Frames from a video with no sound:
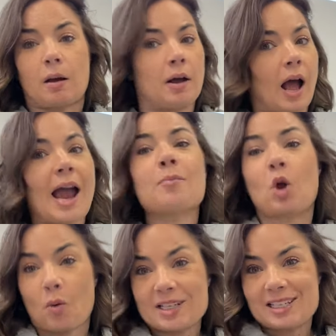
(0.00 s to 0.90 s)
I'm
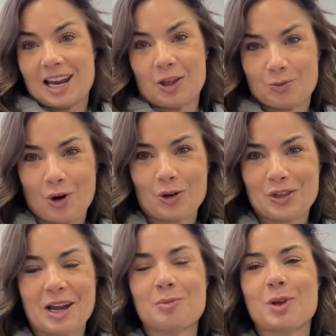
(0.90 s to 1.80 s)
going to say the wrong
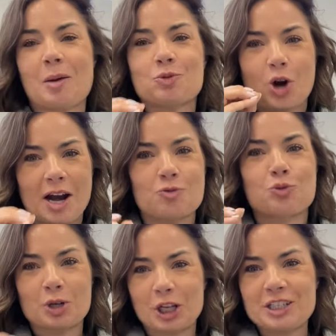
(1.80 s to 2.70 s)
thing. I'm trying
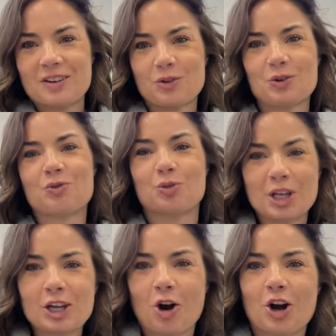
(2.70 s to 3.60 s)
really
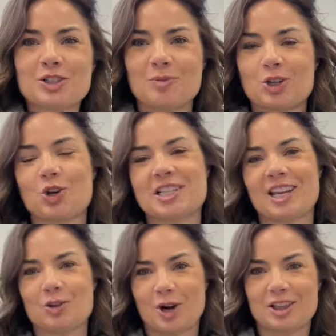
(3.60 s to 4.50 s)
hard to make sure I say
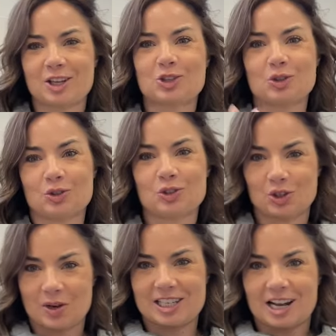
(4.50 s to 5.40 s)
the right thing
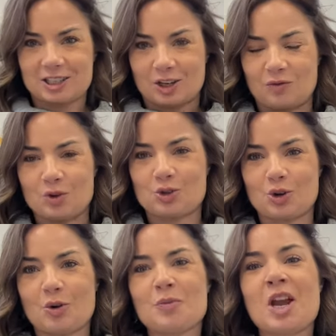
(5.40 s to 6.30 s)
so as not to confuse you.